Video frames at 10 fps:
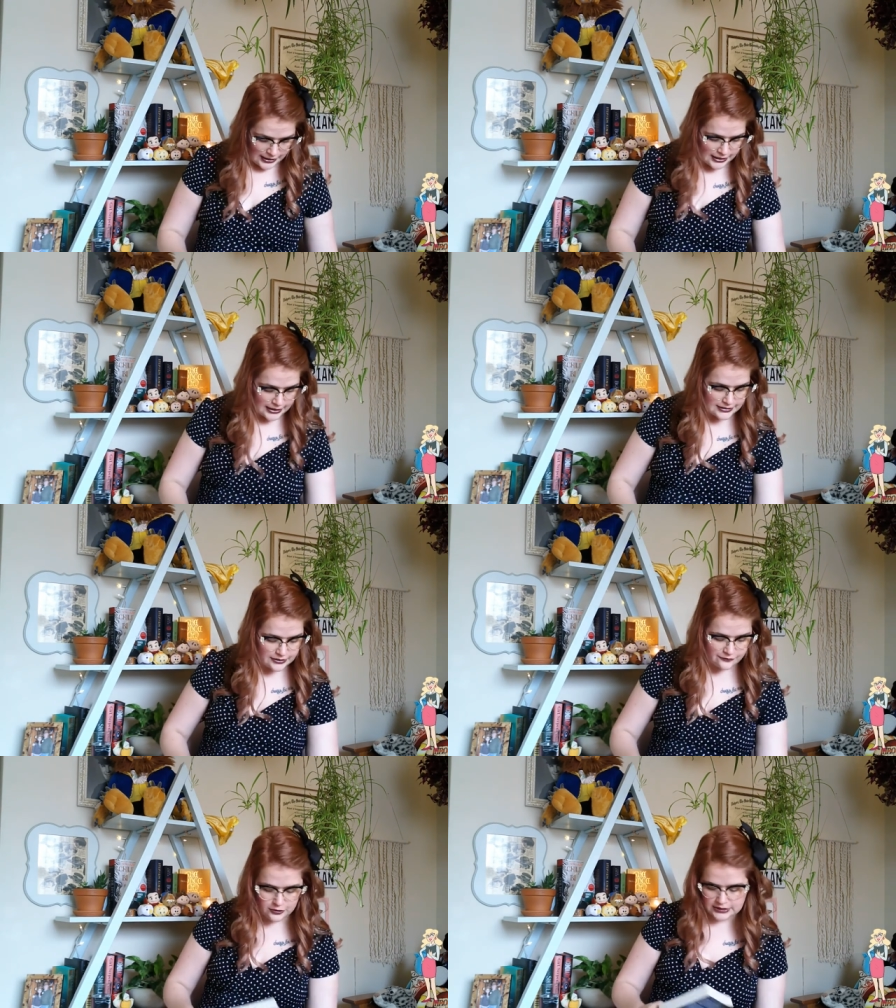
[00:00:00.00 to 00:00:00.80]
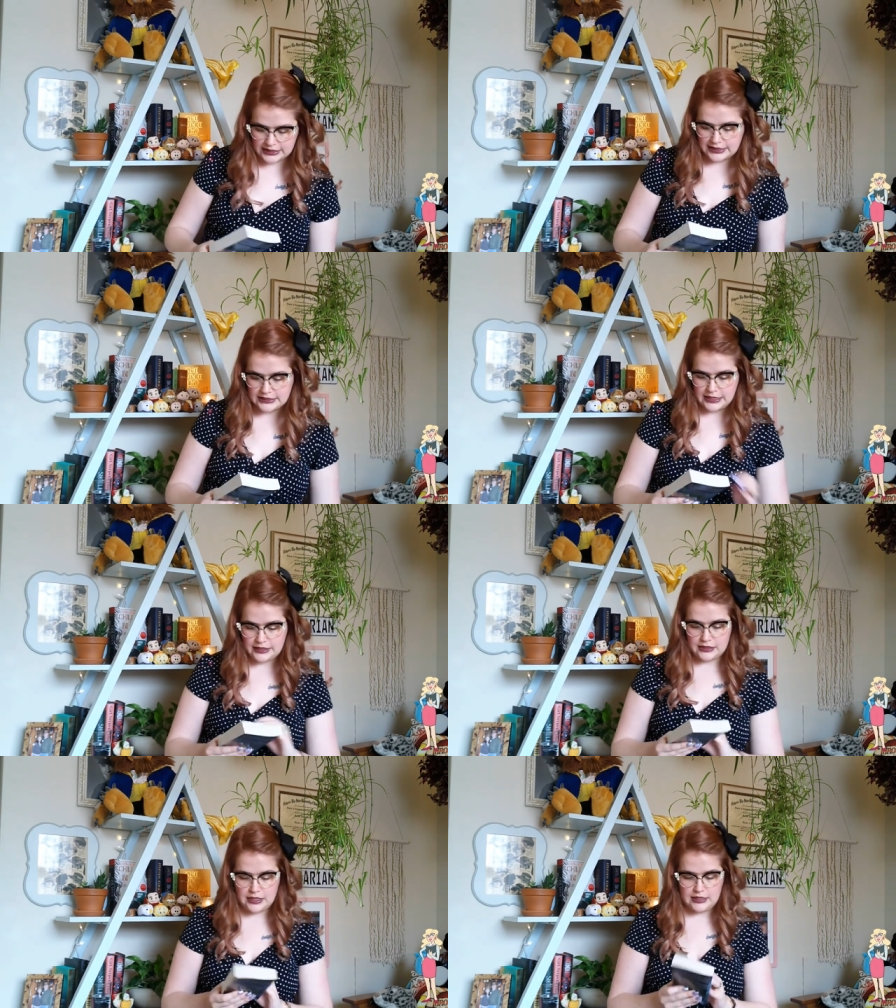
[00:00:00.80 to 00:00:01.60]
and then of course, like I
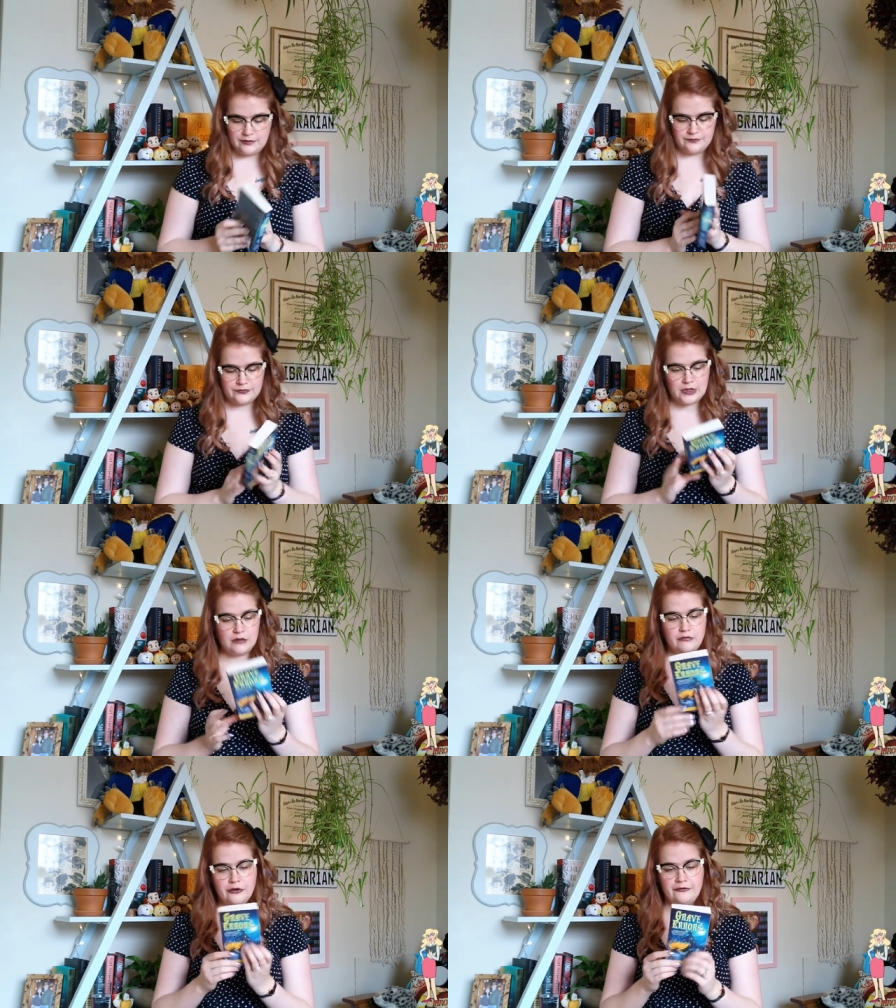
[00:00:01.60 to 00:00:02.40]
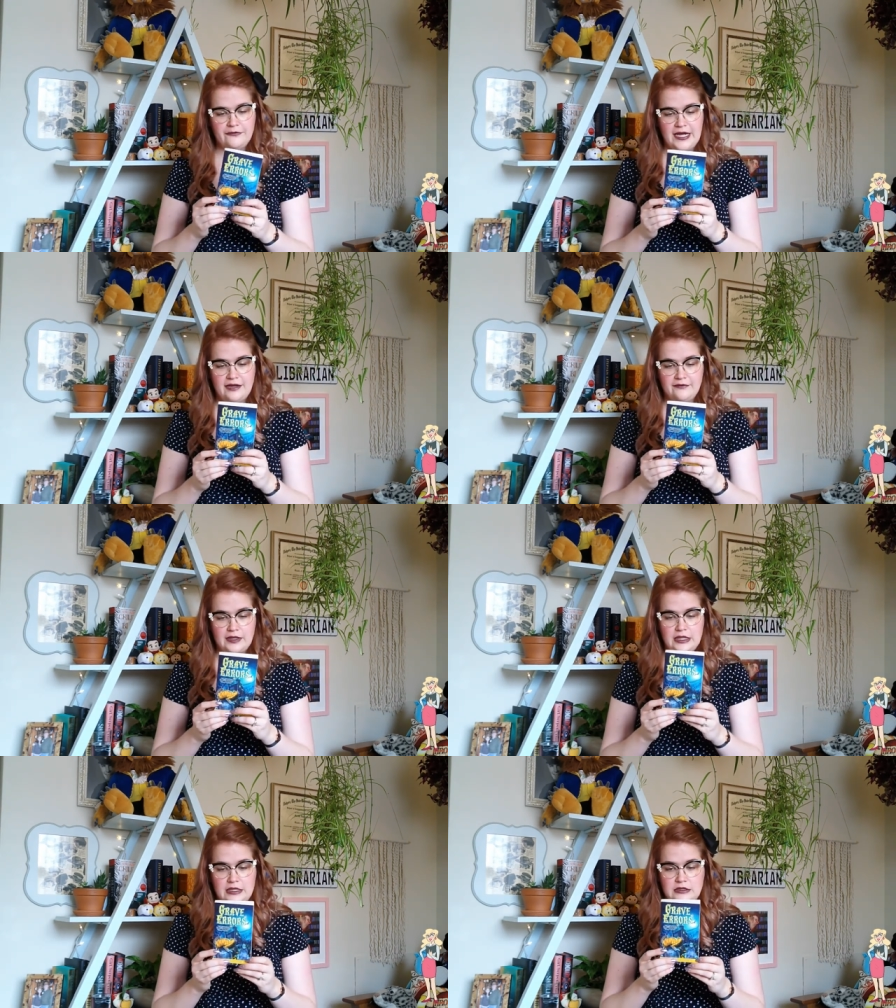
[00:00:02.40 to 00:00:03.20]
said, um, book five
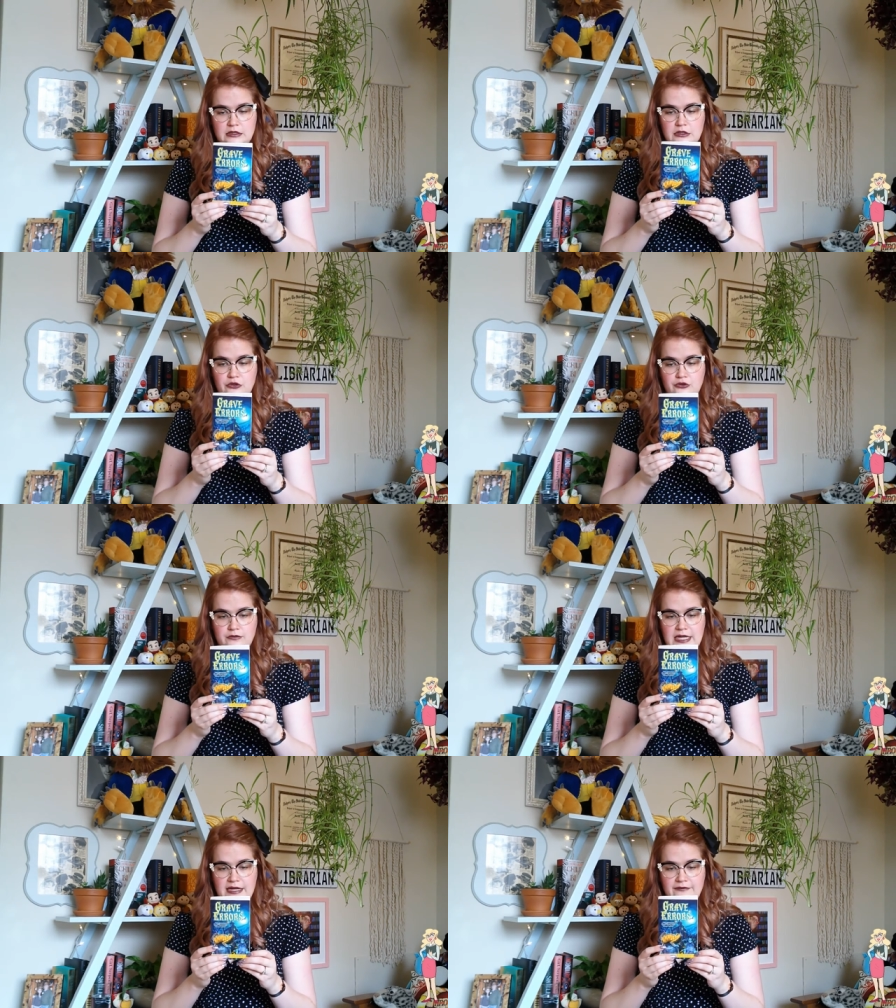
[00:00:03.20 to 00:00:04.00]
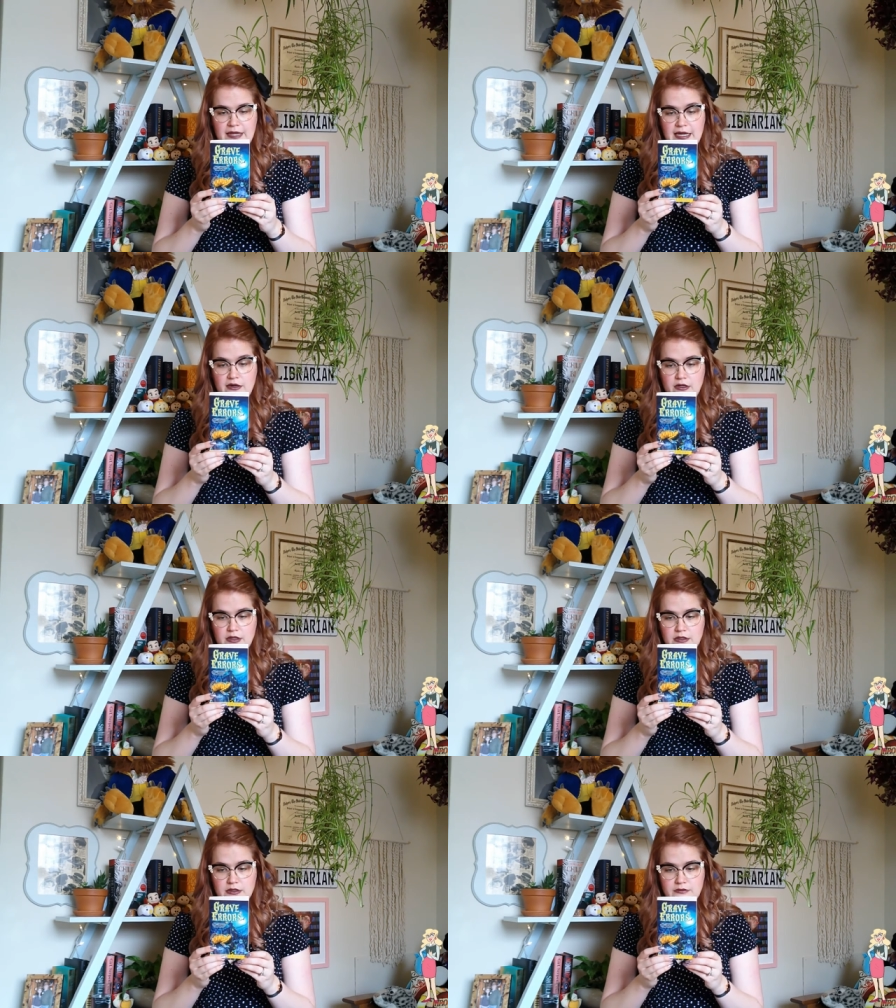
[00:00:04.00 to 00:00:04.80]
is grave errors.